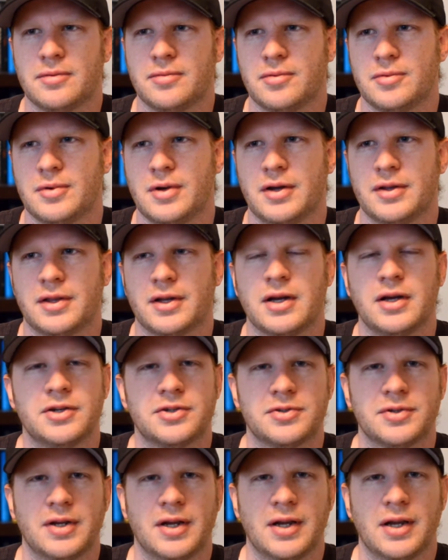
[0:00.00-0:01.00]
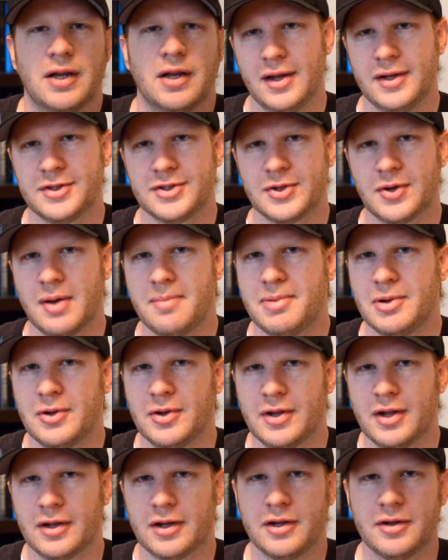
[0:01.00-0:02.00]
throughout the country, and so I
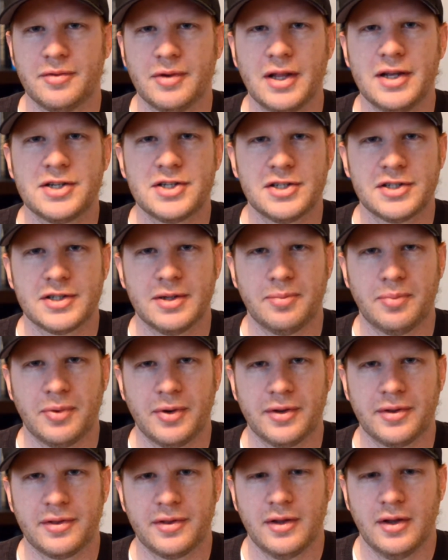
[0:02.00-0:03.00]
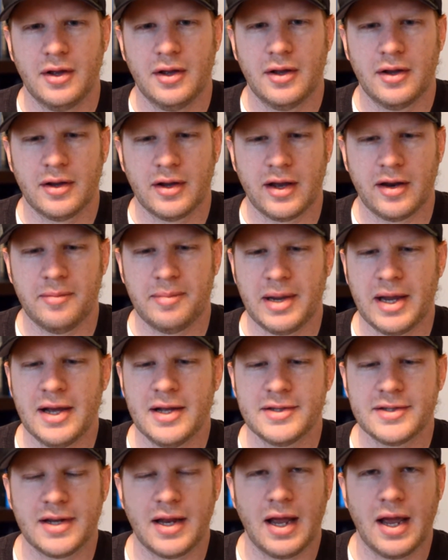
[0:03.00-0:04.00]
built a good relationship with kind of
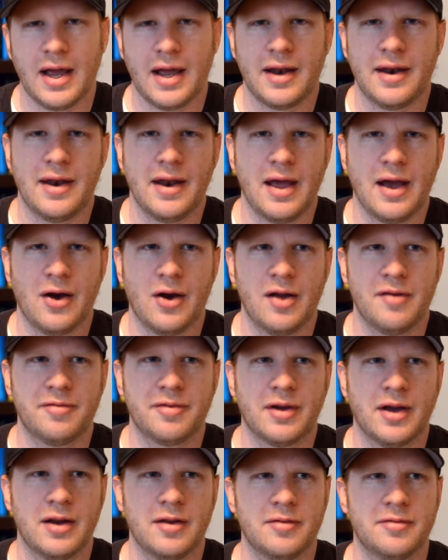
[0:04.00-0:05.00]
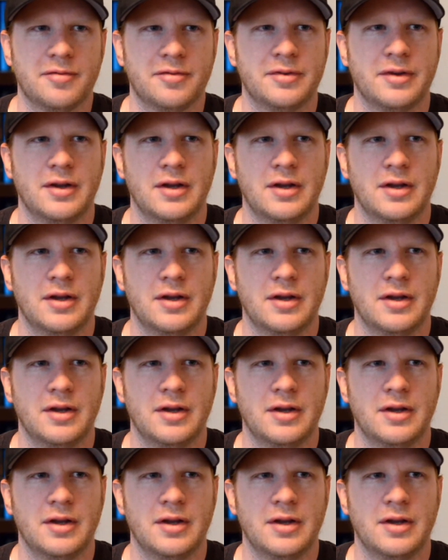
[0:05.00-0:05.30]
bands, and now I've kind of